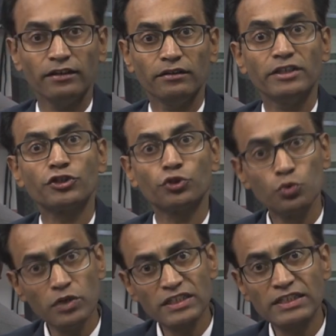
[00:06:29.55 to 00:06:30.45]
the
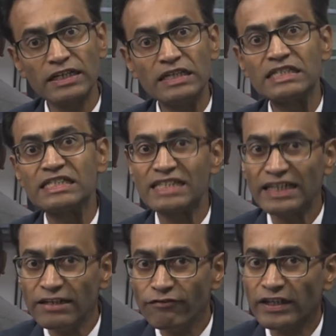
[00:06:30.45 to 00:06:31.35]
students learn
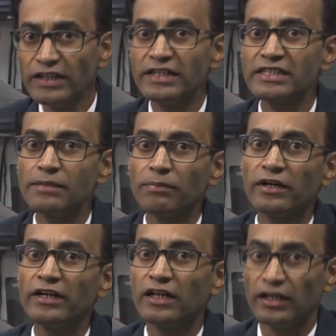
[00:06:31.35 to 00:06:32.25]
significant
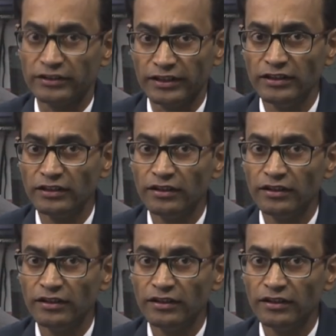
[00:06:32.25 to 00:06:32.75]
disciplinary content,